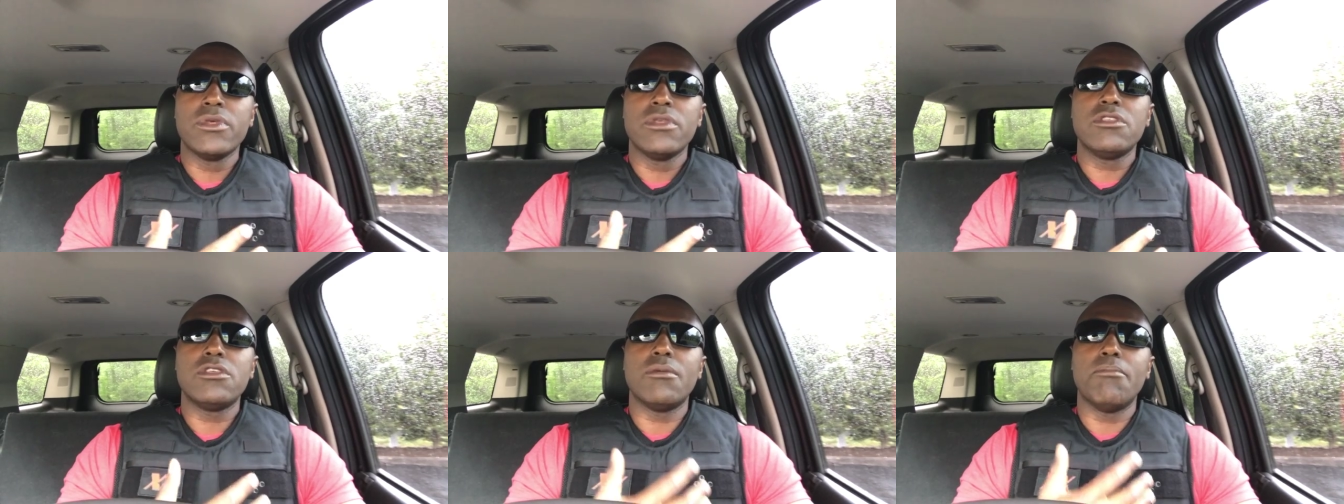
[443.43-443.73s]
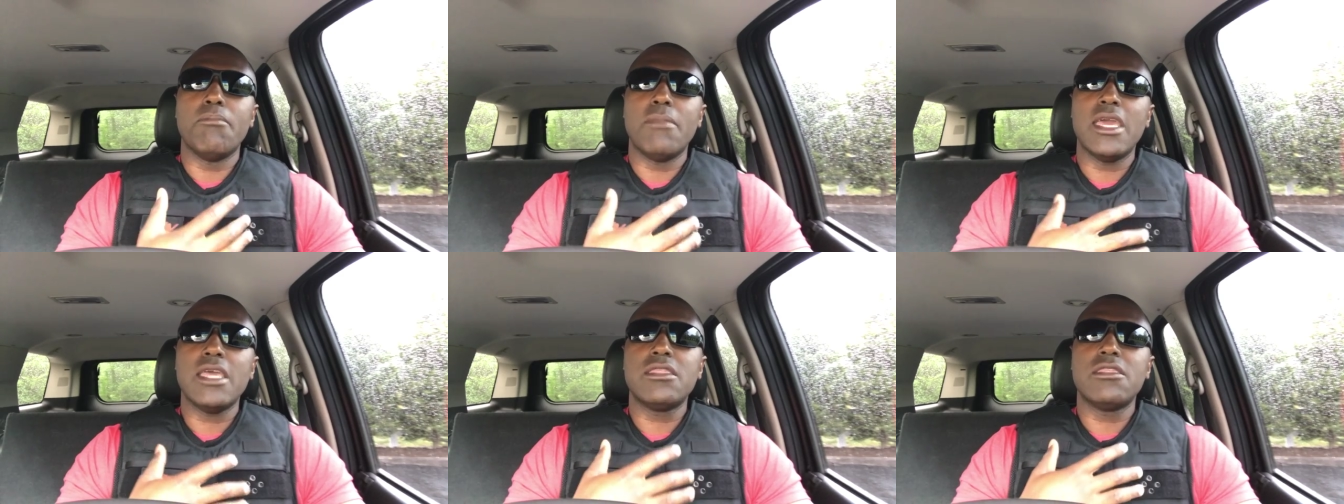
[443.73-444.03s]
to
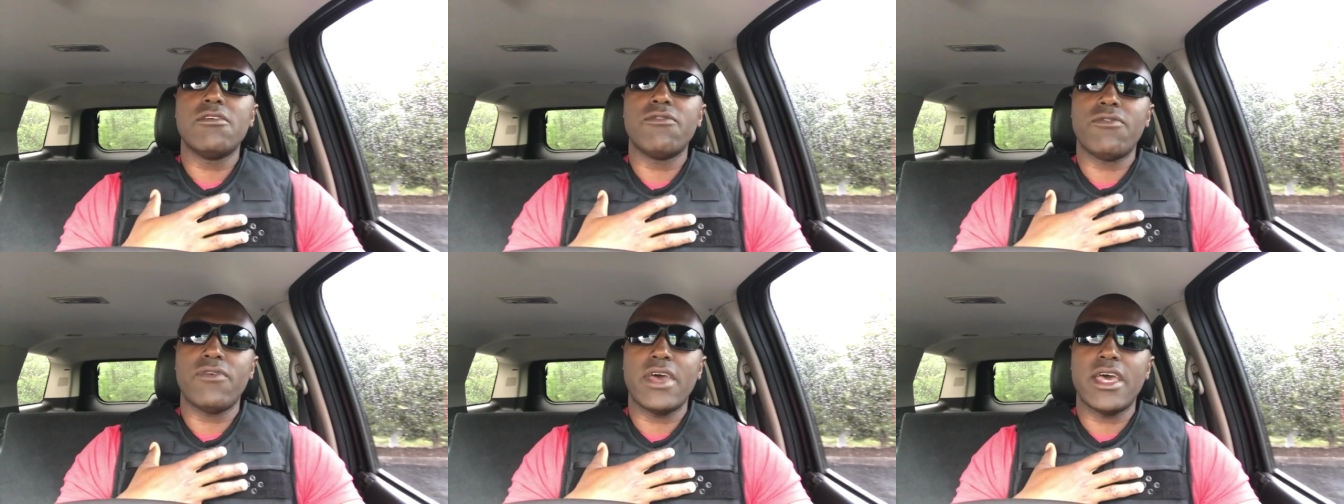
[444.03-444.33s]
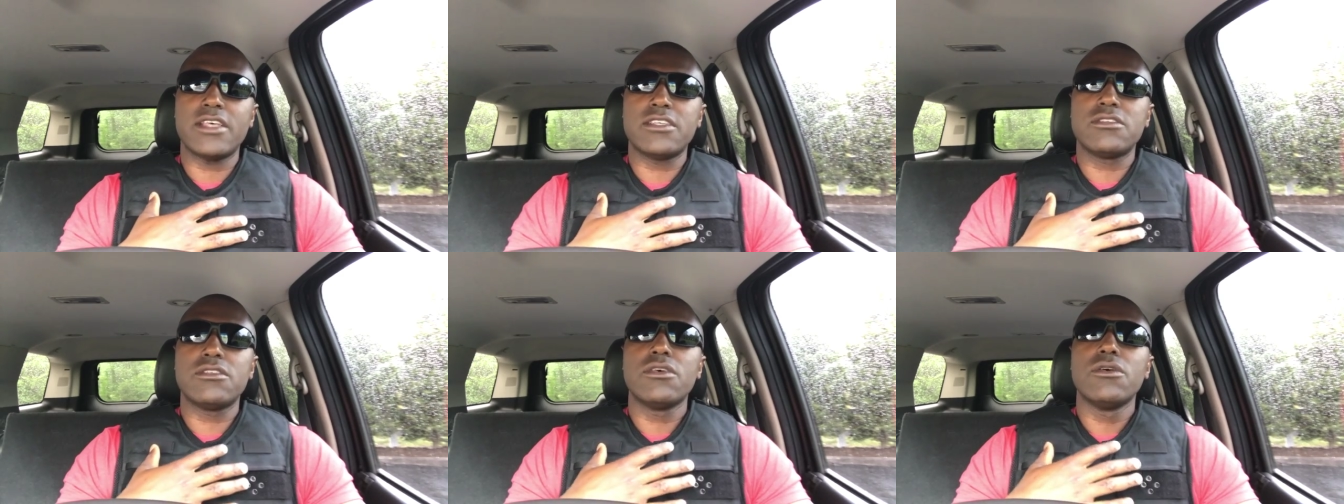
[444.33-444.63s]
make the
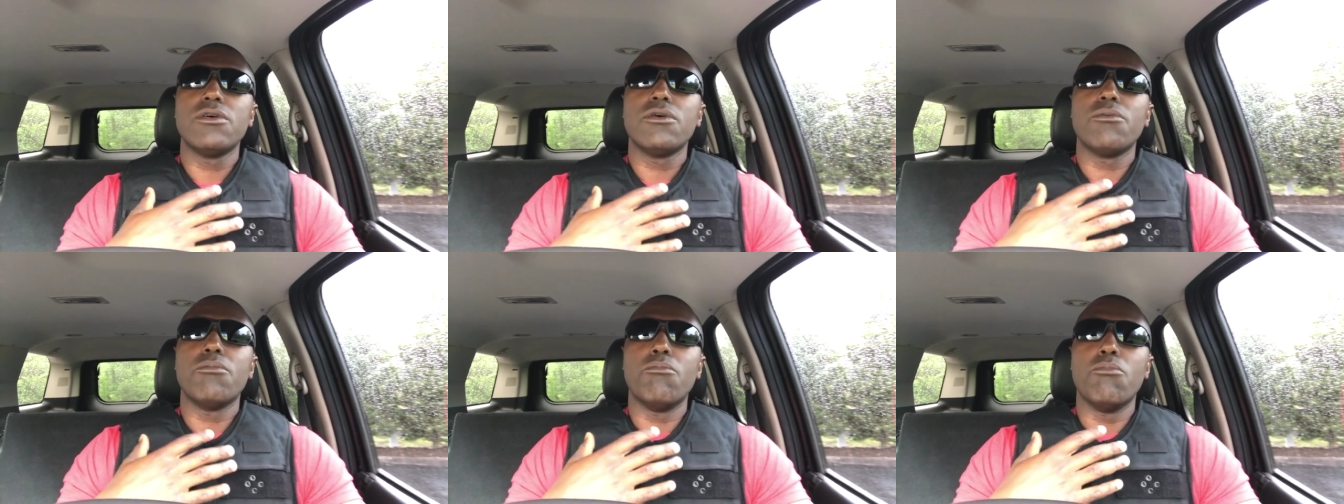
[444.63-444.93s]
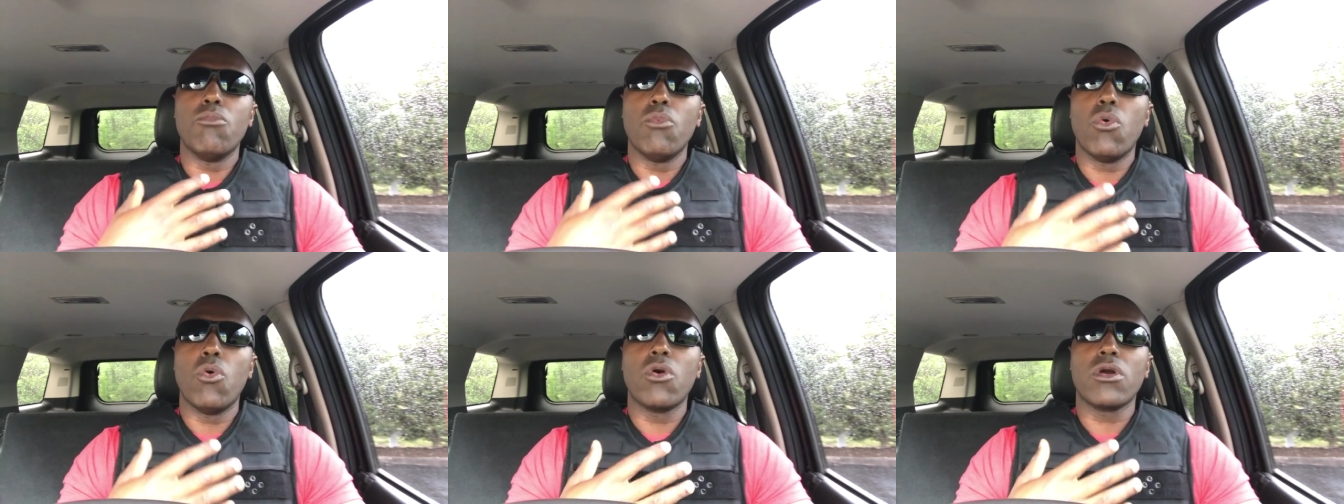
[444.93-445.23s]
vest
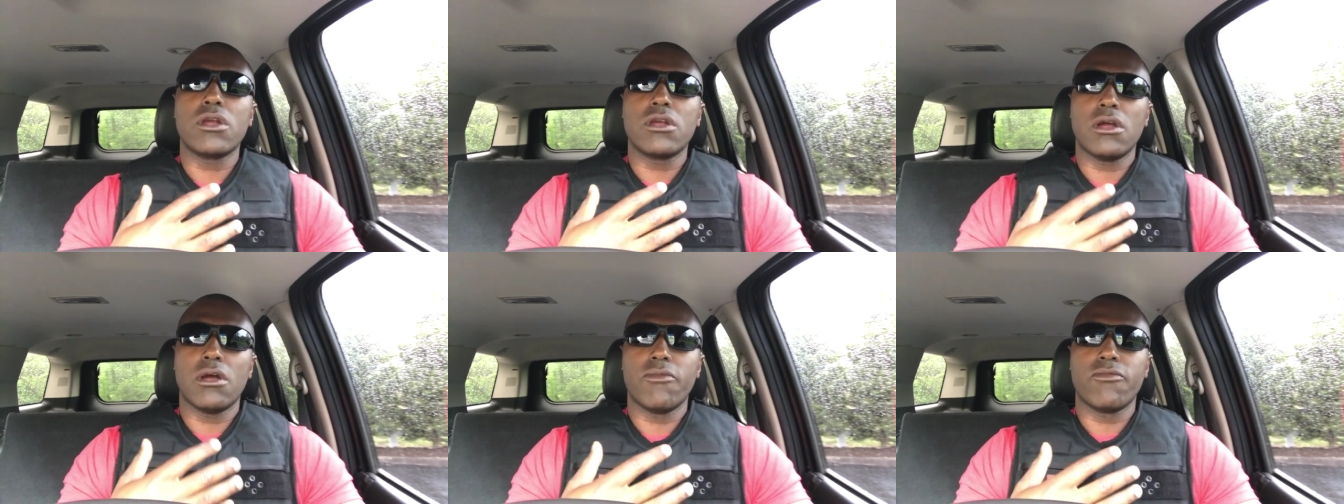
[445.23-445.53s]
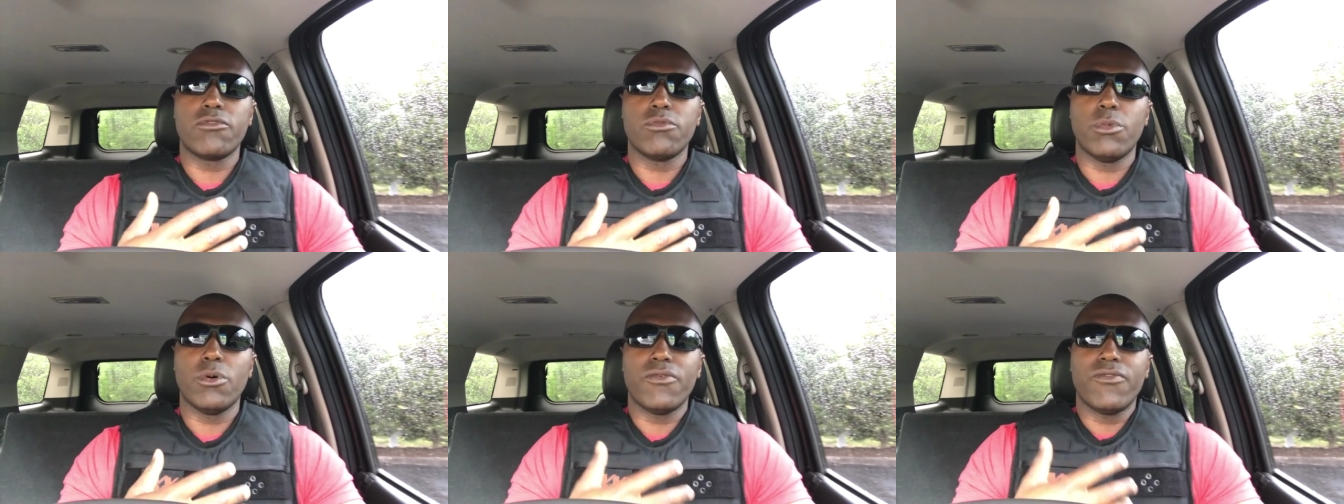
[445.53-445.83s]
more
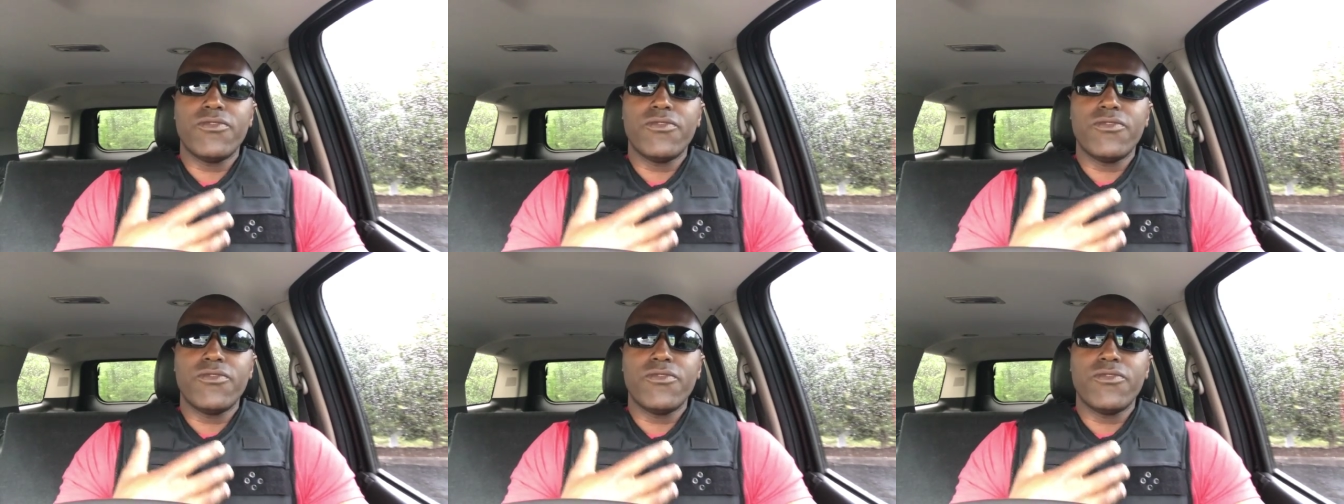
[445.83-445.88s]
comfortable,